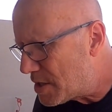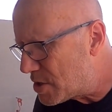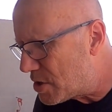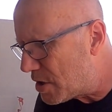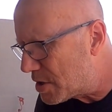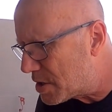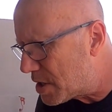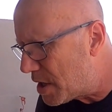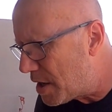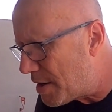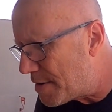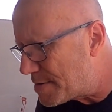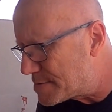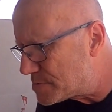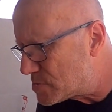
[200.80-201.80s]
It's got
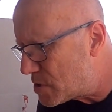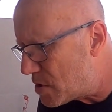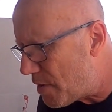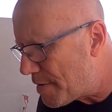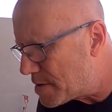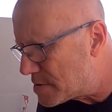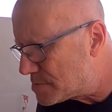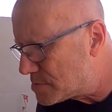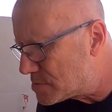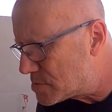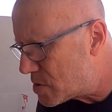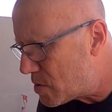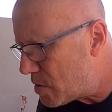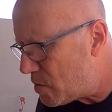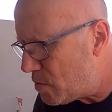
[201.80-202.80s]

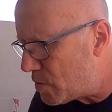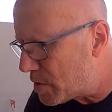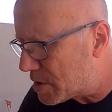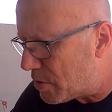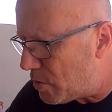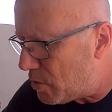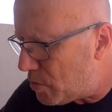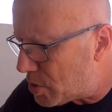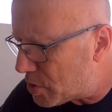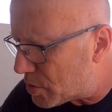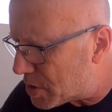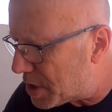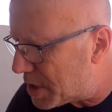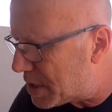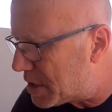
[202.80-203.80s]
it's got all
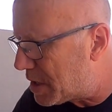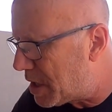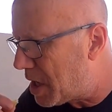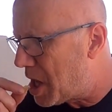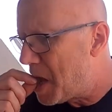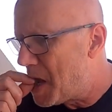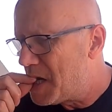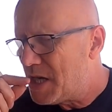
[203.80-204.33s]
sorts of things in there.